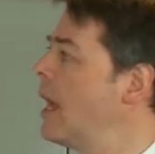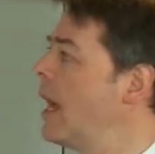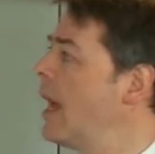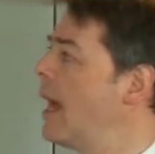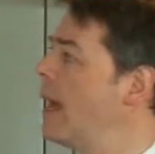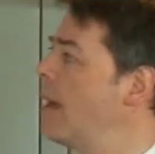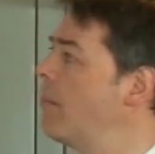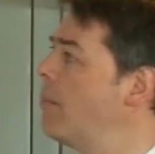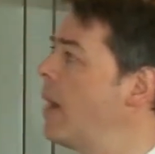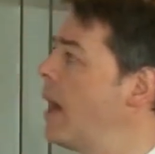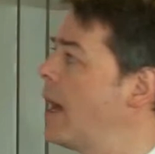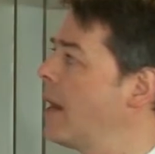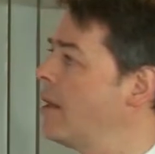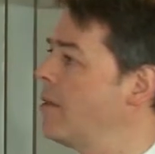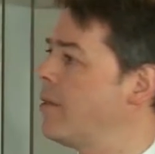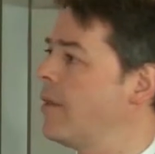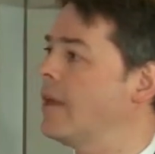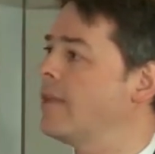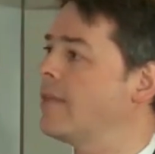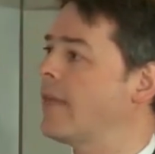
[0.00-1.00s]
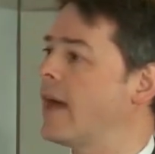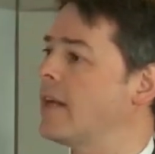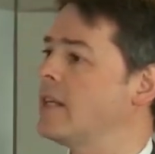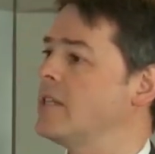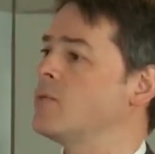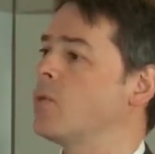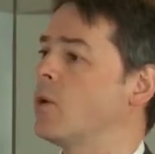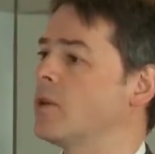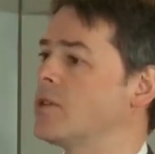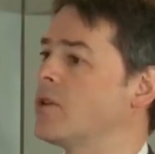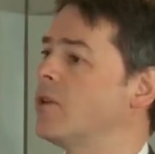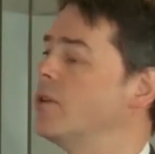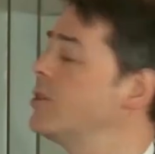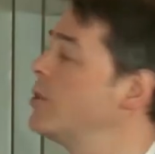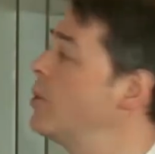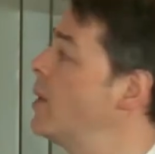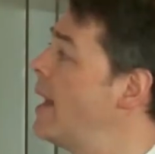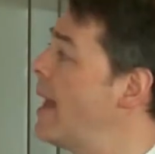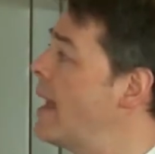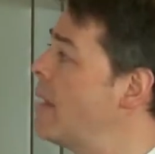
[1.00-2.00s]
And I think that is what's going
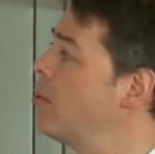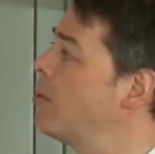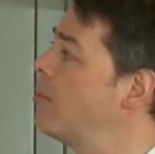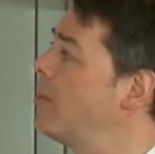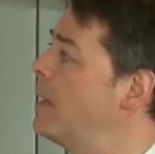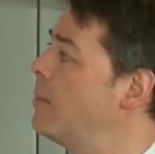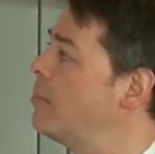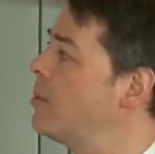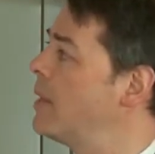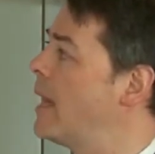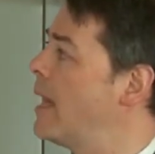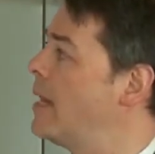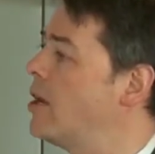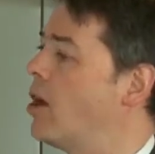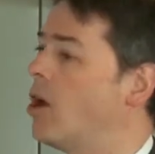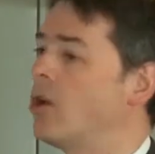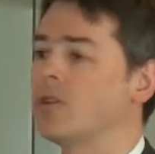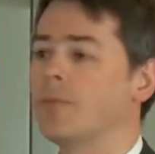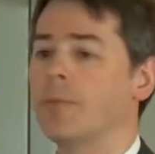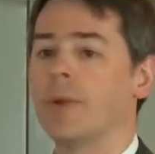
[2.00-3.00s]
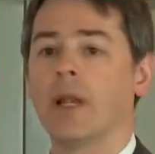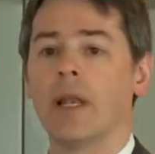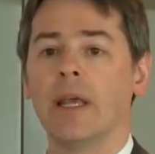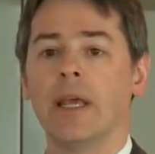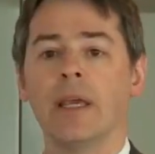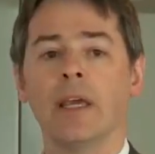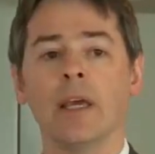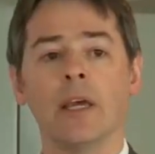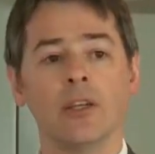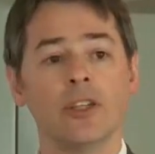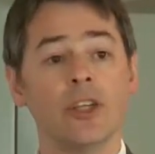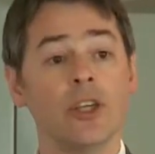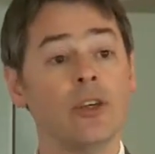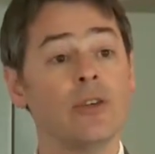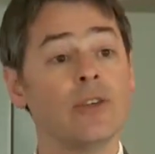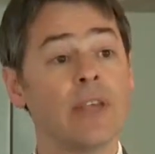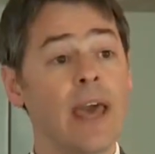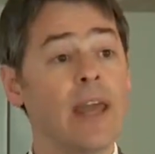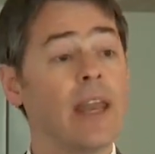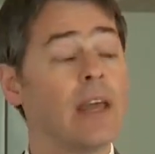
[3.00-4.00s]
to enable people then ultimately to
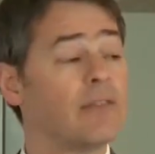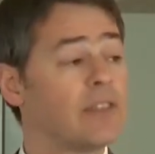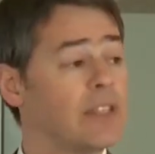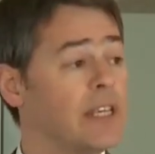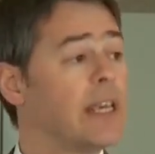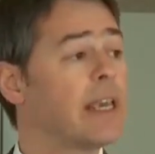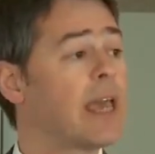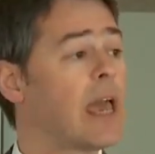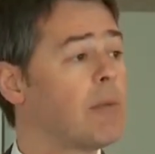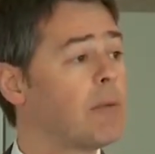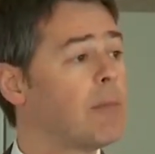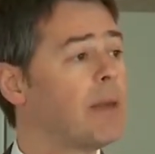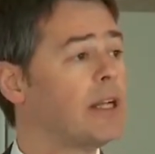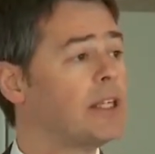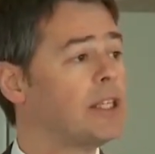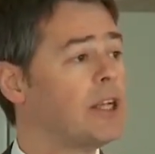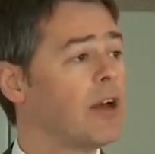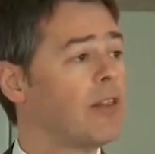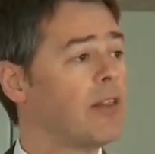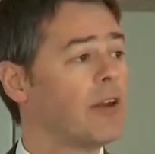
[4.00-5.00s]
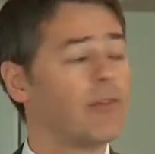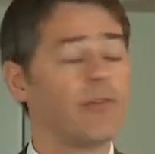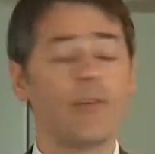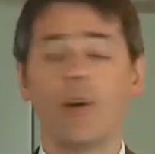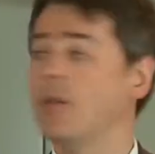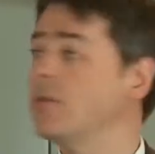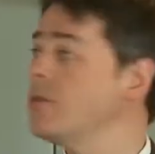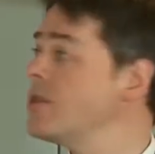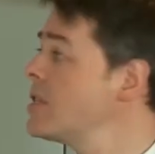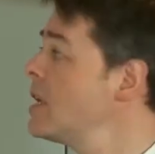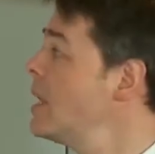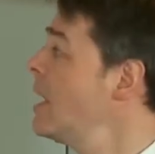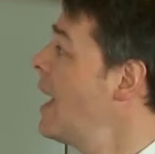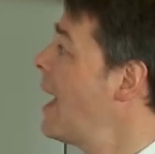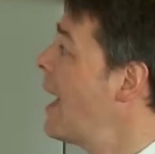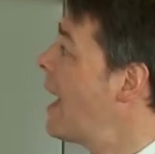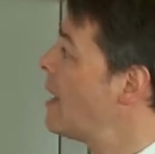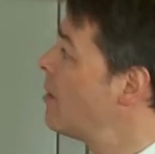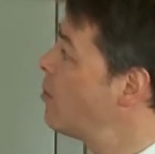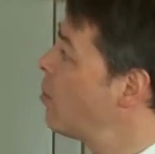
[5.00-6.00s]
use NFC capability on their phones.
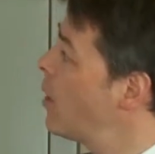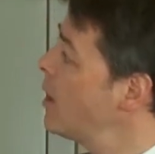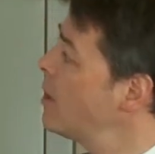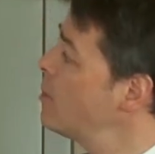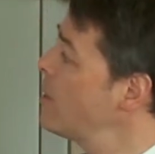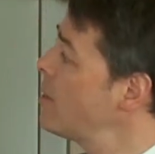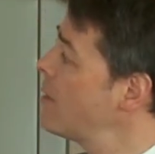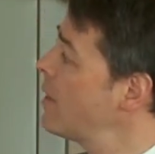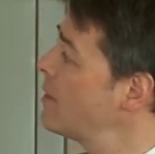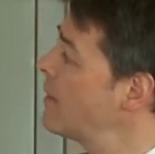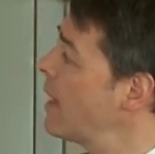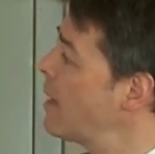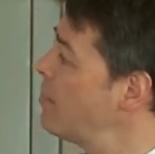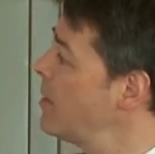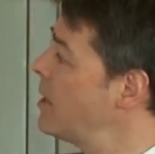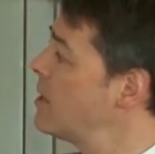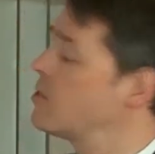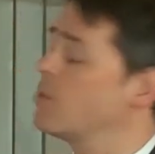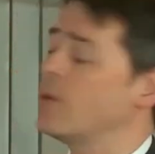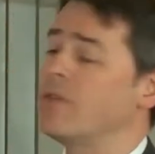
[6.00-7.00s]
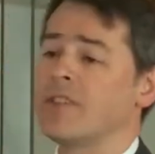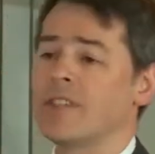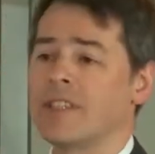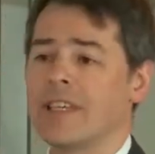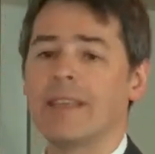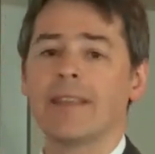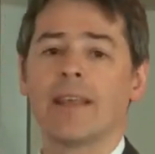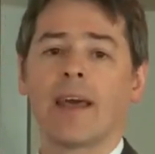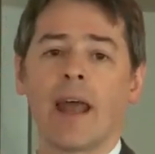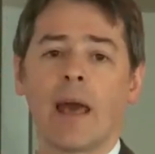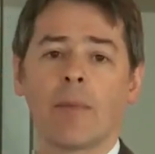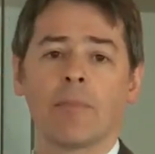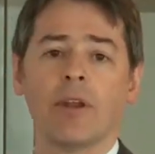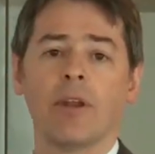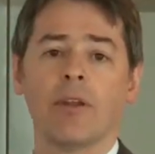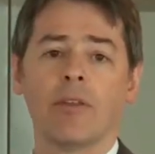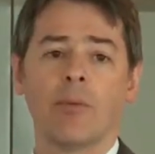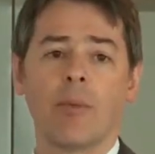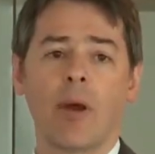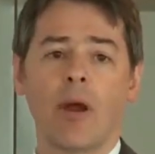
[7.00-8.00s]
And why do we think that? Because we've seen that happen
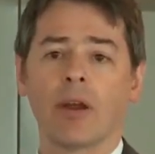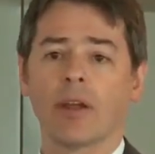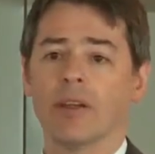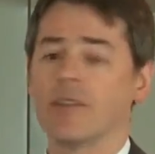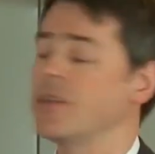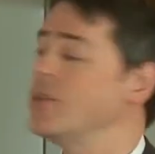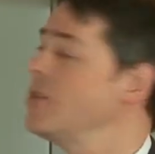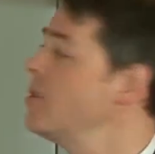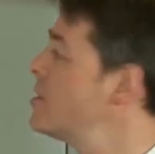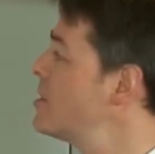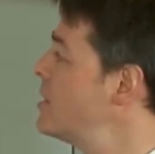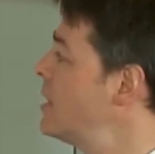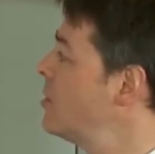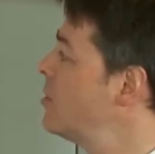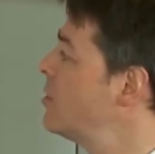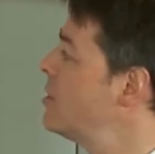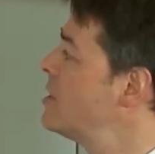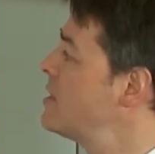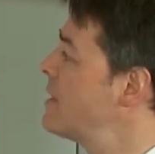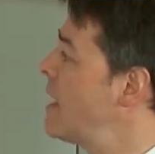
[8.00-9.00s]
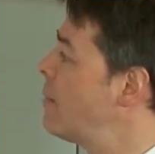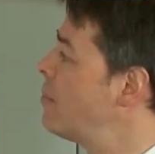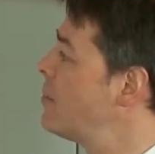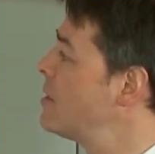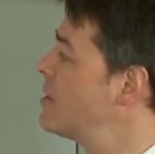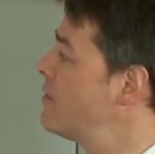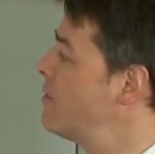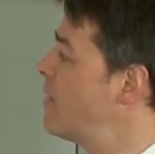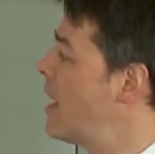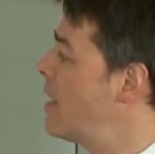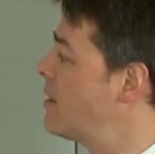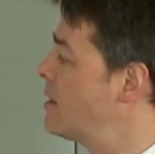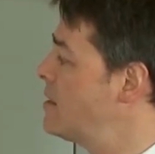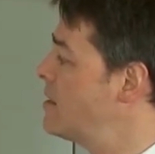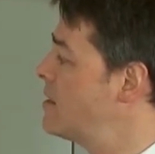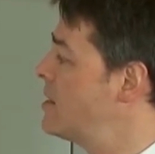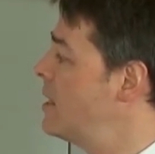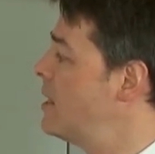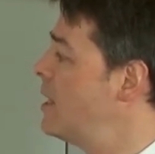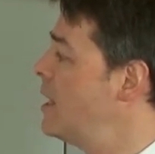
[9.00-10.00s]
in other markets, and you'll see good examples of that in
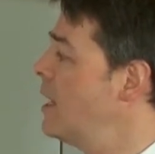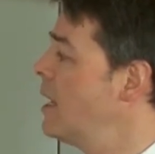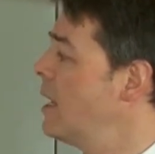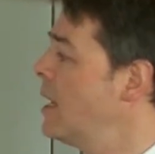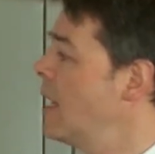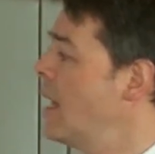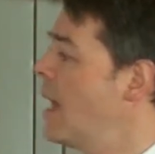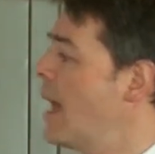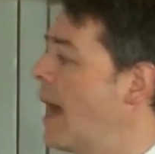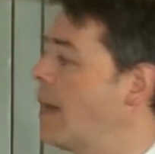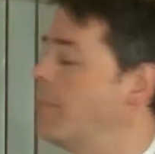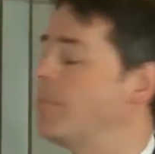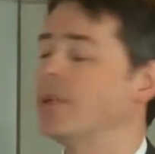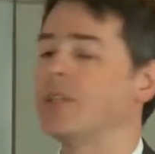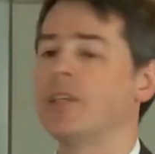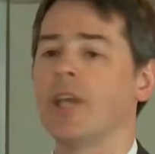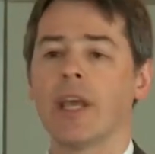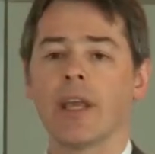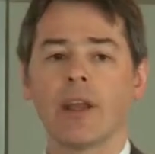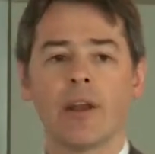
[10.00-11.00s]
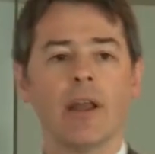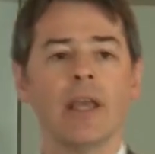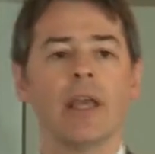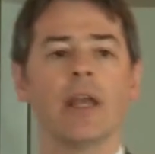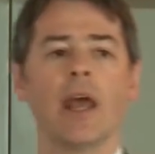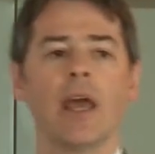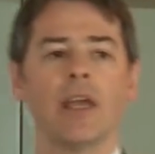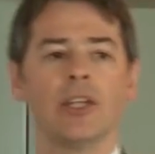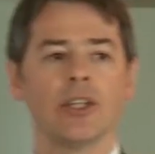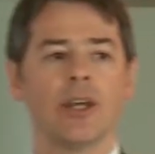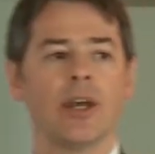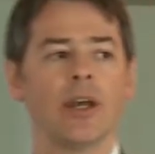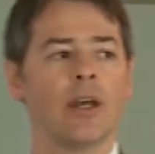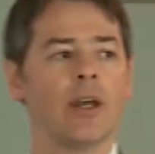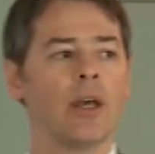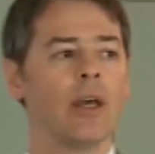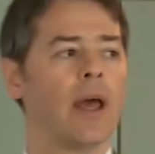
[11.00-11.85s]
Sydney and particularly in Asia.